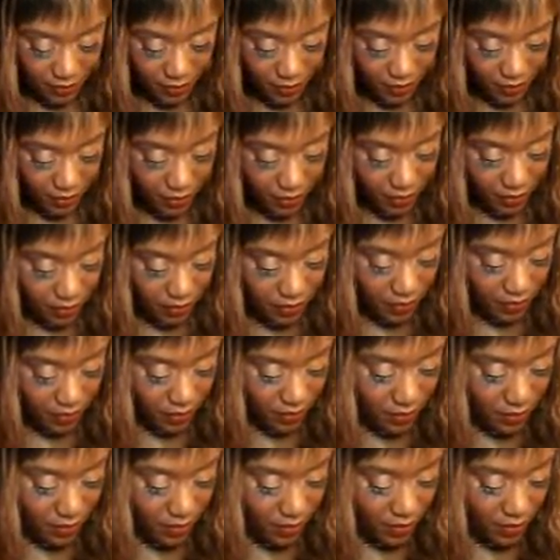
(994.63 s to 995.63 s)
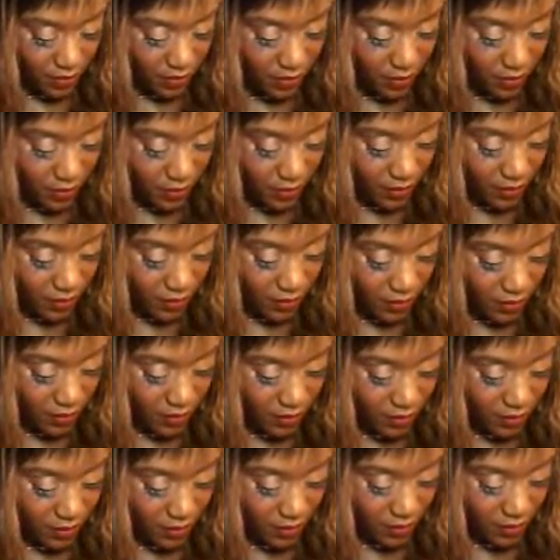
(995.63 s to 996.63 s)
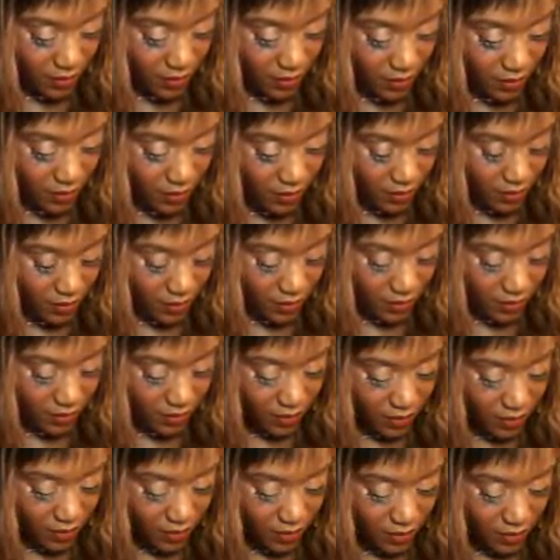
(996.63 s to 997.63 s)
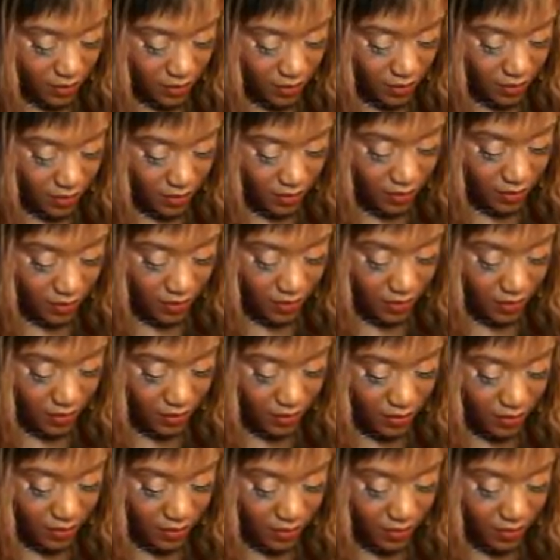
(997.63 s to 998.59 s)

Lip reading: Nobody speaks.